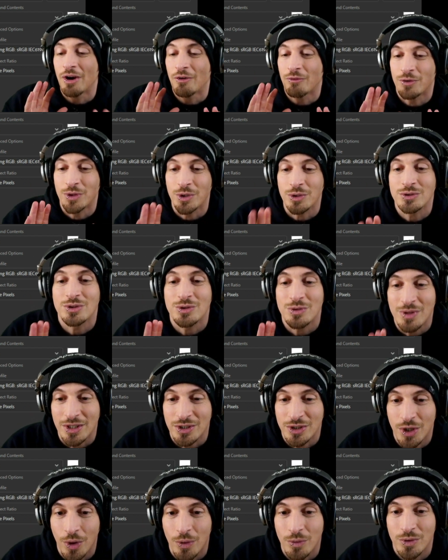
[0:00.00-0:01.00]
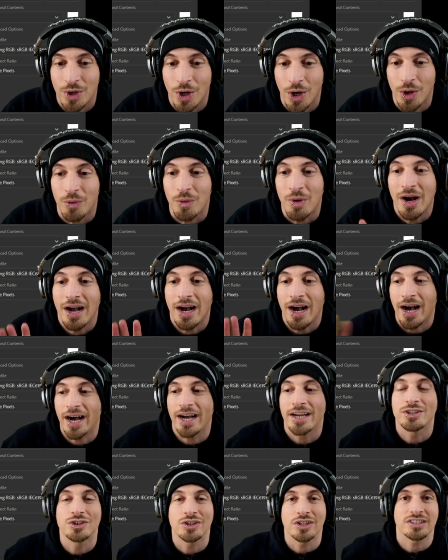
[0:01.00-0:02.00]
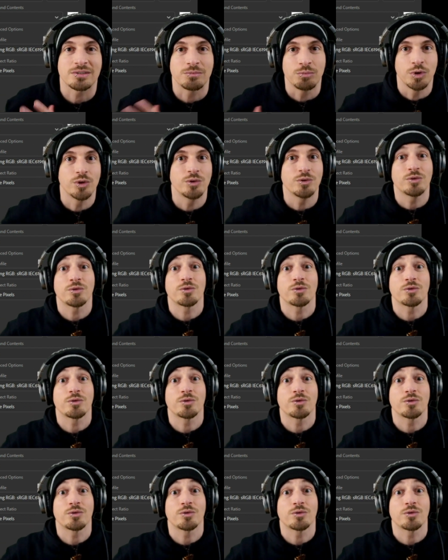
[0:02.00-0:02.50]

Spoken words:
For those of you that don't know, I just moved